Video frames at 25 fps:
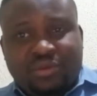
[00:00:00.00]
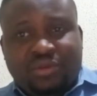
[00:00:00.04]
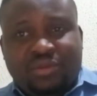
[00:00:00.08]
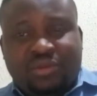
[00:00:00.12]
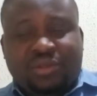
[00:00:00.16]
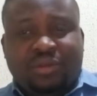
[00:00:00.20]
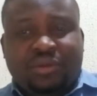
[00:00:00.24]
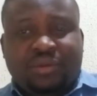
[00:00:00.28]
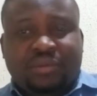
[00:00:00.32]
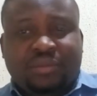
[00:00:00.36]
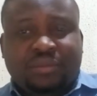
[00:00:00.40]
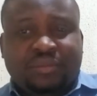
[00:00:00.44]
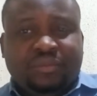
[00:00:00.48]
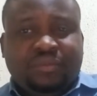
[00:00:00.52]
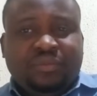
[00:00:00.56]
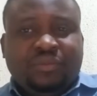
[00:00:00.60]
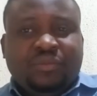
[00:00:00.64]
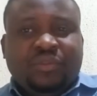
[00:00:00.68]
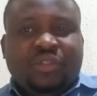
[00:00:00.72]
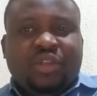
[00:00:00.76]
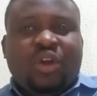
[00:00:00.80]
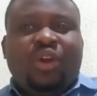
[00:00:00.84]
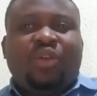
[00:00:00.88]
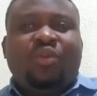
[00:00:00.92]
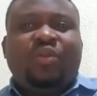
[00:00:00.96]
So
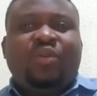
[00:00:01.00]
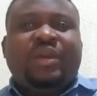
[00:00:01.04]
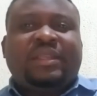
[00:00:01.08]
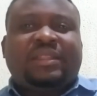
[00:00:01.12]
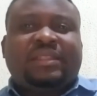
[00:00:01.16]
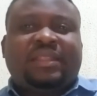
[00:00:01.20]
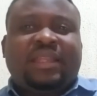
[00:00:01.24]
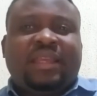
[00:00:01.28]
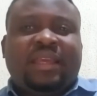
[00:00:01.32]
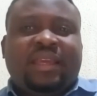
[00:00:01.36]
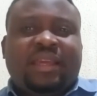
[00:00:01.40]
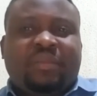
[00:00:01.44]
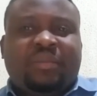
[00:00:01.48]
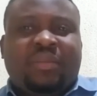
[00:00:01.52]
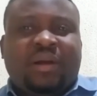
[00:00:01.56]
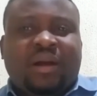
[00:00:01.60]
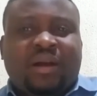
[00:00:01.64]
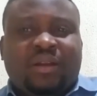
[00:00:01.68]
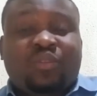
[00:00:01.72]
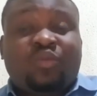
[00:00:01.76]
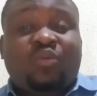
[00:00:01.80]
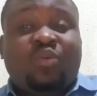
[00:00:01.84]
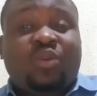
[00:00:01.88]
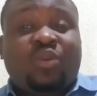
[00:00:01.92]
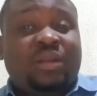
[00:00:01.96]
always think about
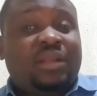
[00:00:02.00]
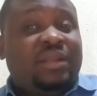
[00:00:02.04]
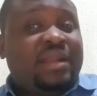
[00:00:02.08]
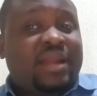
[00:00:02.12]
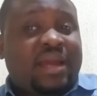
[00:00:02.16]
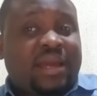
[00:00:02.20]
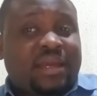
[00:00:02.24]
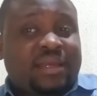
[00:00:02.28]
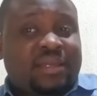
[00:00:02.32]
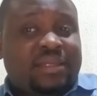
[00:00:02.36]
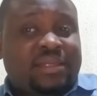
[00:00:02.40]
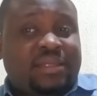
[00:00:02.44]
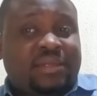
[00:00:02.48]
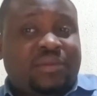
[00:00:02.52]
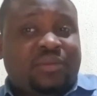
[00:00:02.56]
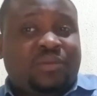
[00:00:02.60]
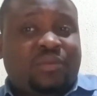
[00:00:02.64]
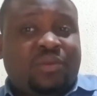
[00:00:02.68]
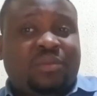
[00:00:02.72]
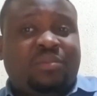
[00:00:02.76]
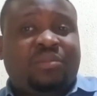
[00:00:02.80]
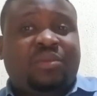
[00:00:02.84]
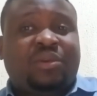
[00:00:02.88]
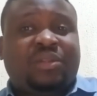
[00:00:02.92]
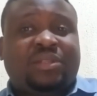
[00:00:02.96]
what next,
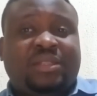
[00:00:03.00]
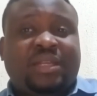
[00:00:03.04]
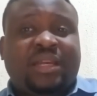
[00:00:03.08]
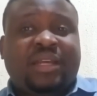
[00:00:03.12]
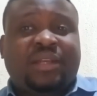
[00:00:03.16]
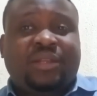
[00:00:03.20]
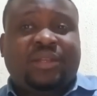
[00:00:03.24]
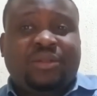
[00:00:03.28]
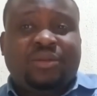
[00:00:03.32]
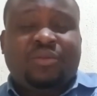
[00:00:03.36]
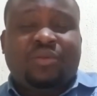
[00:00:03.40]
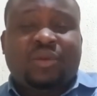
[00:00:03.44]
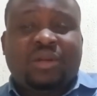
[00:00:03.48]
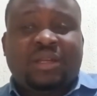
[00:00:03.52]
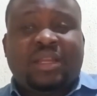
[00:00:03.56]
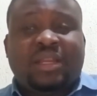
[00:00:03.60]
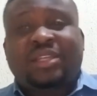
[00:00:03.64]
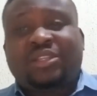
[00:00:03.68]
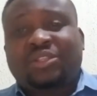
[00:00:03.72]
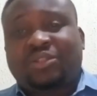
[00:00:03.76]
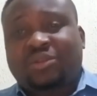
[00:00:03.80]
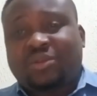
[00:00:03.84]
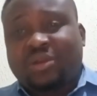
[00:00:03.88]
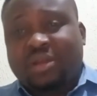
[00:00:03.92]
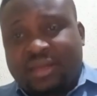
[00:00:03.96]
what must I do, what
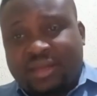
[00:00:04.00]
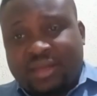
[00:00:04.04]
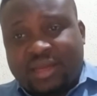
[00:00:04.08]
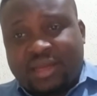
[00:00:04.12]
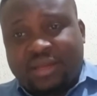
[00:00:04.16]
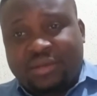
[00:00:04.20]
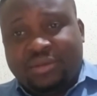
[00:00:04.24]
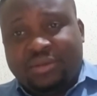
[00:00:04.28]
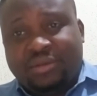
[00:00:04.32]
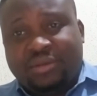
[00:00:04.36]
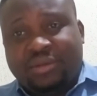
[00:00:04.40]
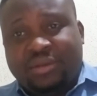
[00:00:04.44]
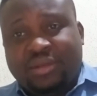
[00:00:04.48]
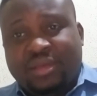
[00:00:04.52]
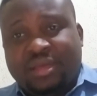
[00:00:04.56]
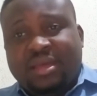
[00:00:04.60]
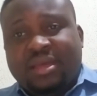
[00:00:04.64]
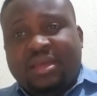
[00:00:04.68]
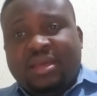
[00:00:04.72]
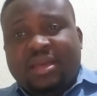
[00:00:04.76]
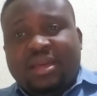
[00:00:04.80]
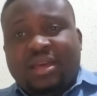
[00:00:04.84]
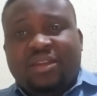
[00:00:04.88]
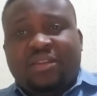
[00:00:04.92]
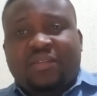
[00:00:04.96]
extra can I do?
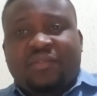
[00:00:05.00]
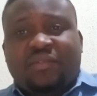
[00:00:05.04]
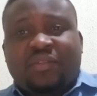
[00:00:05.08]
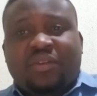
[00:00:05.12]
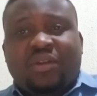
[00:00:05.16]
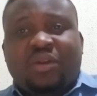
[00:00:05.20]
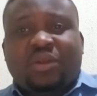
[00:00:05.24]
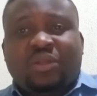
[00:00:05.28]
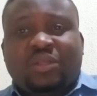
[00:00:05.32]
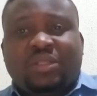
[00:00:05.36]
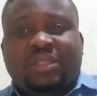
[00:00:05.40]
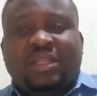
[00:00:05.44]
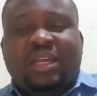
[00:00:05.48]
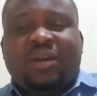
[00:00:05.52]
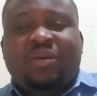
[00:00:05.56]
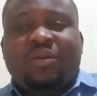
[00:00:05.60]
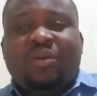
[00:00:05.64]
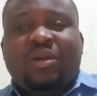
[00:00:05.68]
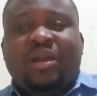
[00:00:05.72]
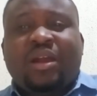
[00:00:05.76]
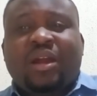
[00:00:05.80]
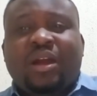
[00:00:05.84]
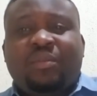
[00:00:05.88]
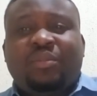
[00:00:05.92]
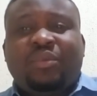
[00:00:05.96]
And of course, that will
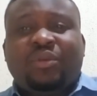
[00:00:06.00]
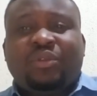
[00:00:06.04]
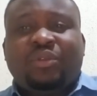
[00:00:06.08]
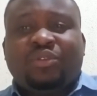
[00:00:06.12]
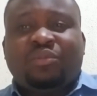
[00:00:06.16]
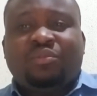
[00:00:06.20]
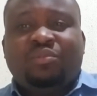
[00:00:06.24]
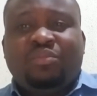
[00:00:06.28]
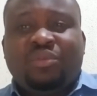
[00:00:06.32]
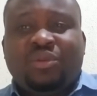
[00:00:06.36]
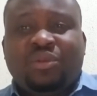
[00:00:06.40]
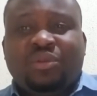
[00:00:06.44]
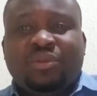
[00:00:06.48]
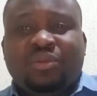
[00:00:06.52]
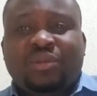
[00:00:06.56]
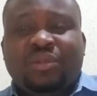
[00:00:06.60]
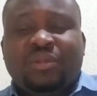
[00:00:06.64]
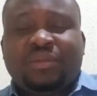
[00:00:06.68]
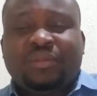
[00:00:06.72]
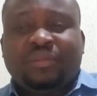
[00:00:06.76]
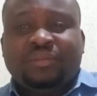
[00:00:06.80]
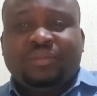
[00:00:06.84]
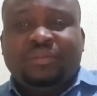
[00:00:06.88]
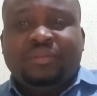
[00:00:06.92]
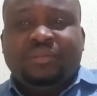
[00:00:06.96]
help you to build
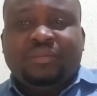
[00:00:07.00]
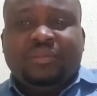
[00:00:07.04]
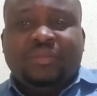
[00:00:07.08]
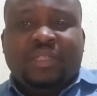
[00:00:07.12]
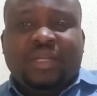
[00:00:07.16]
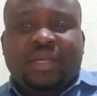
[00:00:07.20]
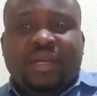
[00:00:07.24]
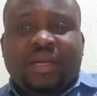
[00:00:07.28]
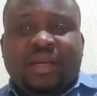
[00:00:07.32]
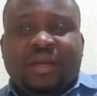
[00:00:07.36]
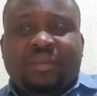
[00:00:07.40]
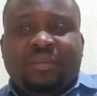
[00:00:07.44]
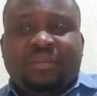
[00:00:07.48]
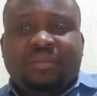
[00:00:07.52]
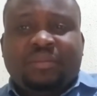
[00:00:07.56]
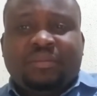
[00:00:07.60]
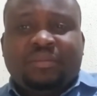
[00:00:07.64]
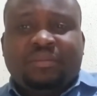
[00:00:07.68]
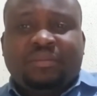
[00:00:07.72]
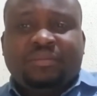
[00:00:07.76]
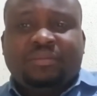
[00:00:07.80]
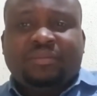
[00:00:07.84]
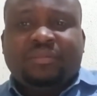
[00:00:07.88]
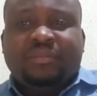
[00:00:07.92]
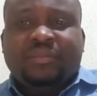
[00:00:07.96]

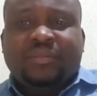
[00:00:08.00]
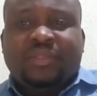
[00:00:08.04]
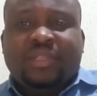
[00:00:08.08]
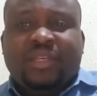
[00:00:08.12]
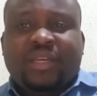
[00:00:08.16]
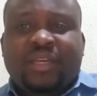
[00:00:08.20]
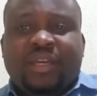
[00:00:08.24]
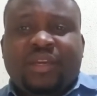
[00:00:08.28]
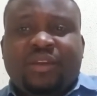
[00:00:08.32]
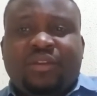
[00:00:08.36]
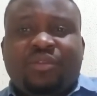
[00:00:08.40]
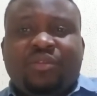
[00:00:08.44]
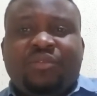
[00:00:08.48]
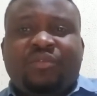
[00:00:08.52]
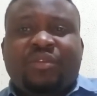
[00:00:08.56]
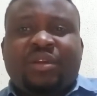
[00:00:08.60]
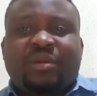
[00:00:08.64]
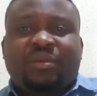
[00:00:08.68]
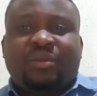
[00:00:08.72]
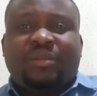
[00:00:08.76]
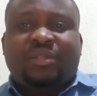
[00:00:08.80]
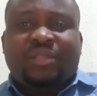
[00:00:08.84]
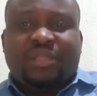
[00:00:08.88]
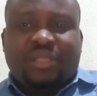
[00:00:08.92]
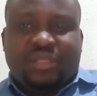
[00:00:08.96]
a good
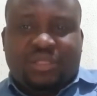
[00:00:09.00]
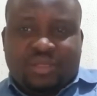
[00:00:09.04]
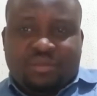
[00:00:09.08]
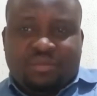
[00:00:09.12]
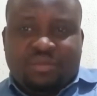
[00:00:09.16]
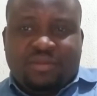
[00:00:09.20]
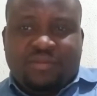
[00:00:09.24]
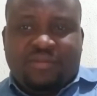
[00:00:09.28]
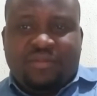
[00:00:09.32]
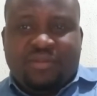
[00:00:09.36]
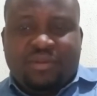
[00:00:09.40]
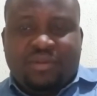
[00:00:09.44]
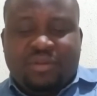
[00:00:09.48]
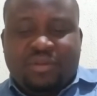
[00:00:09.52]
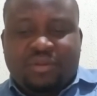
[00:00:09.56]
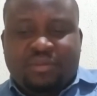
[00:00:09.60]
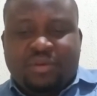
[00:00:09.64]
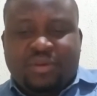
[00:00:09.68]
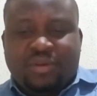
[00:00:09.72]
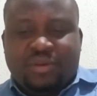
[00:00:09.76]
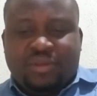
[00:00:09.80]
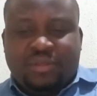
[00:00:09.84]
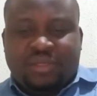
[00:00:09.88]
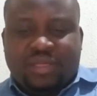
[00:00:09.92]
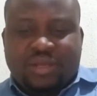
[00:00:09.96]
reputation for your
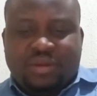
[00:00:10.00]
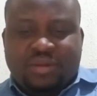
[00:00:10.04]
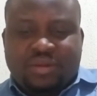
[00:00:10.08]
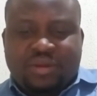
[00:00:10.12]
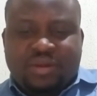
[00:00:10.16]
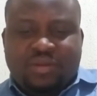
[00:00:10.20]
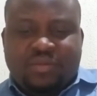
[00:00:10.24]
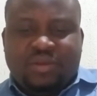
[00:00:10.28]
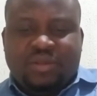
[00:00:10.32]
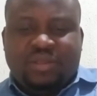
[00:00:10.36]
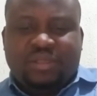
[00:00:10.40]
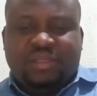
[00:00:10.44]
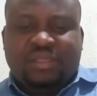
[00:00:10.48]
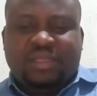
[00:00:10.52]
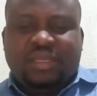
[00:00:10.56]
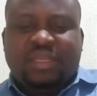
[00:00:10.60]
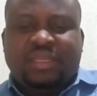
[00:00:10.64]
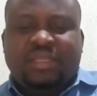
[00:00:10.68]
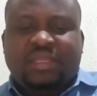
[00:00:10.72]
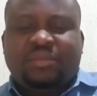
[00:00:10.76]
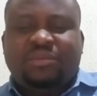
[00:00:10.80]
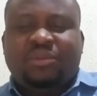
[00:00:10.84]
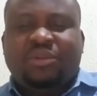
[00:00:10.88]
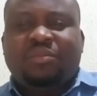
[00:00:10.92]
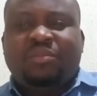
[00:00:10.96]
boss. Another one says
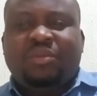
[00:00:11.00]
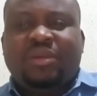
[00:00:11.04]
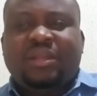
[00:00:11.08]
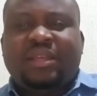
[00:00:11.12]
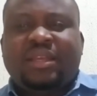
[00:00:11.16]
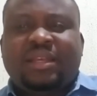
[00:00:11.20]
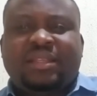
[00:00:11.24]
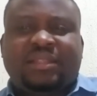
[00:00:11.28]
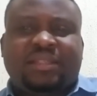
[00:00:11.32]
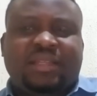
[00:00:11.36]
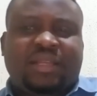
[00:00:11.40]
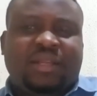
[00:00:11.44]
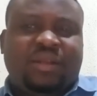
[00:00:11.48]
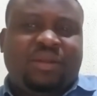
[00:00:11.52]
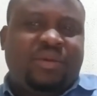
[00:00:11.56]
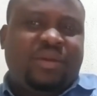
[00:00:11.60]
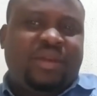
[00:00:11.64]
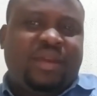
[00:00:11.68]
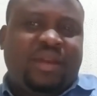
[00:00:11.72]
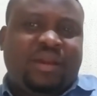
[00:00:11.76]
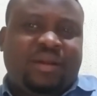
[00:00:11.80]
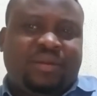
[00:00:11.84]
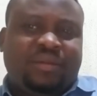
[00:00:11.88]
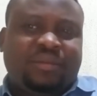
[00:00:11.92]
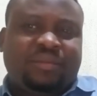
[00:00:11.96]
be obedient and
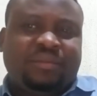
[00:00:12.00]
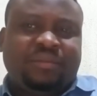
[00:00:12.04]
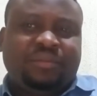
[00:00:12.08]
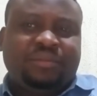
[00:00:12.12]
loyal.